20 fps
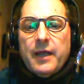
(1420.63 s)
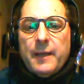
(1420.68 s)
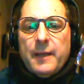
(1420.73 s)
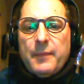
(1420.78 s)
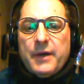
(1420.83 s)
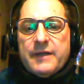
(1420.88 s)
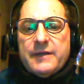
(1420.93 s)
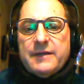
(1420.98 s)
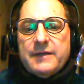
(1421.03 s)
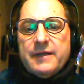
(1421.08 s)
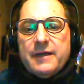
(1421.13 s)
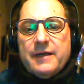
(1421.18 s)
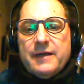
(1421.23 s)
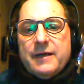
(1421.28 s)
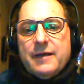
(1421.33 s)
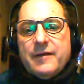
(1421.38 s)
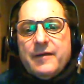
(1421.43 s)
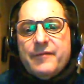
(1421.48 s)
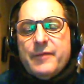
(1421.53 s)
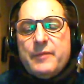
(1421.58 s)
But
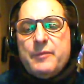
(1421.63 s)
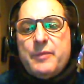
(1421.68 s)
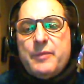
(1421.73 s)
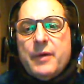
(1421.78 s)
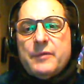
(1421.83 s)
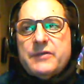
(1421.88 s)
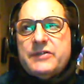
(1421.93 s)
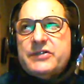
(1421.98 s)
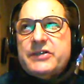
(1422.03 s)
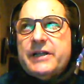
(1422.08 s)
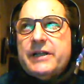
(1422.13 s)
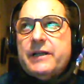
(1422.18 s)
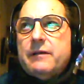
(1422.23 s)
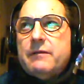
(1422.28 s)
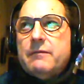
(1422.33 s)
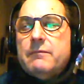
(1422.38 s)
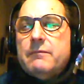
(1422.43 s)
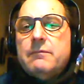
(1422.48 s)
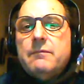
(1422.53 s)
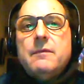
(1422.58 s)
I've been
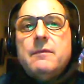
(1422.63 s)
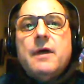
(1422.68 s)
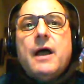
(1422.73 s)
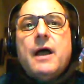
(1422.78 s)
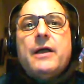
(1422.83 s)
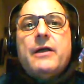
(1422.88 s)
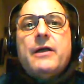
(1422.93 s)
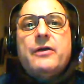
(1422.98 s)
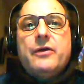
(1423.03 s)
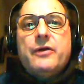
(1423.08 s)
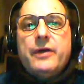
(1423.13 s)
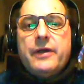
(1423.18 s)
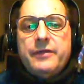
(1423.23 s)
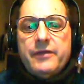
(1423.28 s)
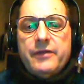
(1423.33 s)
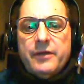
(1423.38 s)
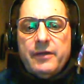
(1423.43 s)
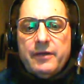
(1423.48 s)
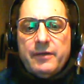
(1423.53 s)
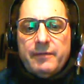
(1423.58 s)
publishing haiku in
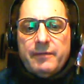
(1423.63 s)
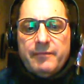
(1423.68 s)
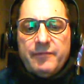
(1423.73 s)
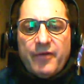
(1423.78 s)
the